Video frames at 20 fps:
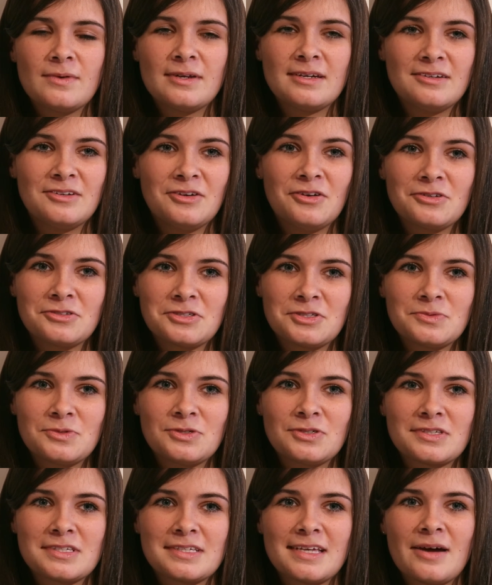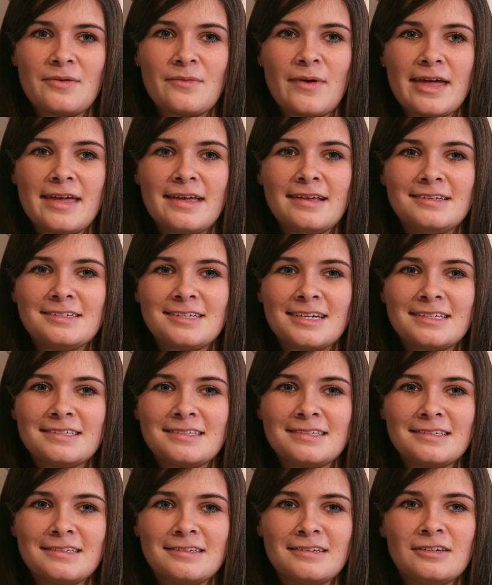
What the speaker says: and not towards their wages,